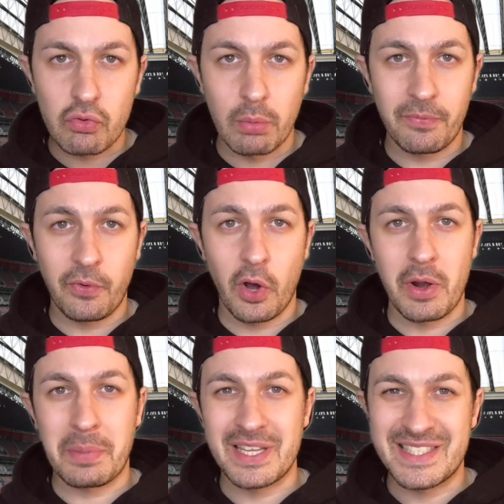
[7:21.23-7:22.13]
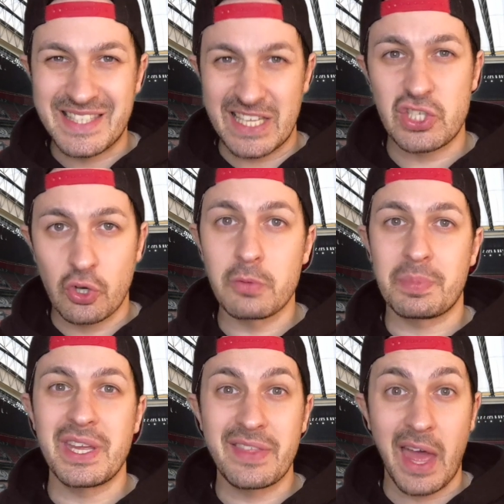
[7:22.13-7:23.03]
up for it because this could
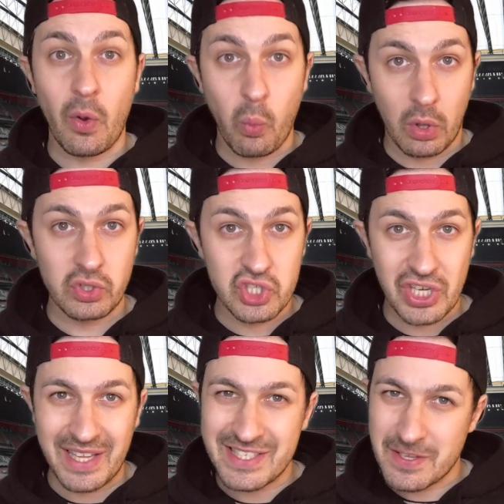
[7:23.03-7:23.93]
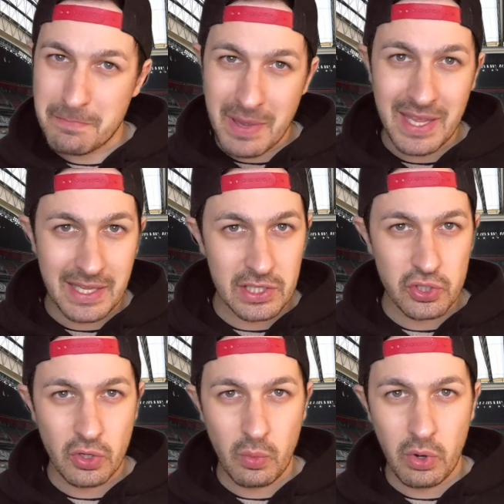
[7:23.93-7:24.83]
be their one chance to make it
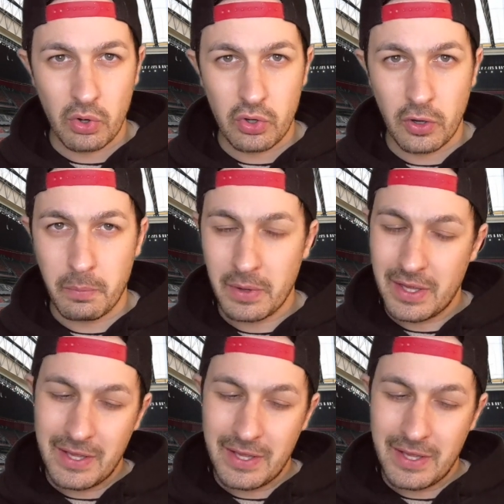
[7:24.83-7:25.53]
to a World Cup.